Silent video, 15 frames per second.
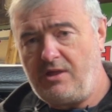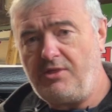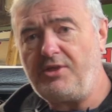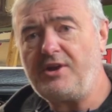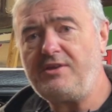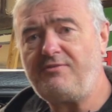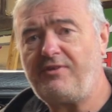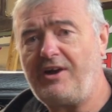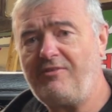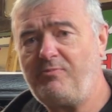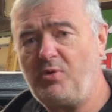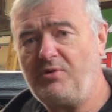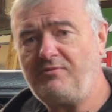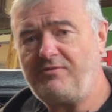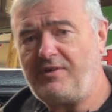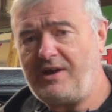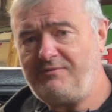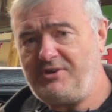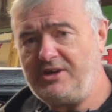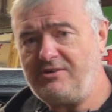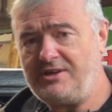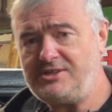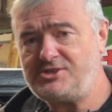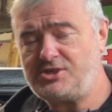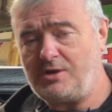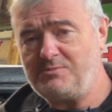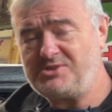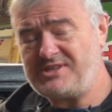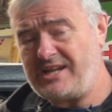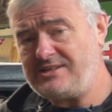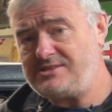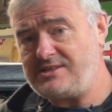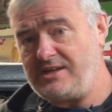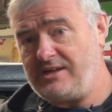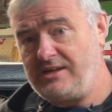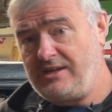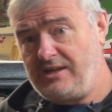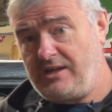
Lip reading: 35.5 degrees top center,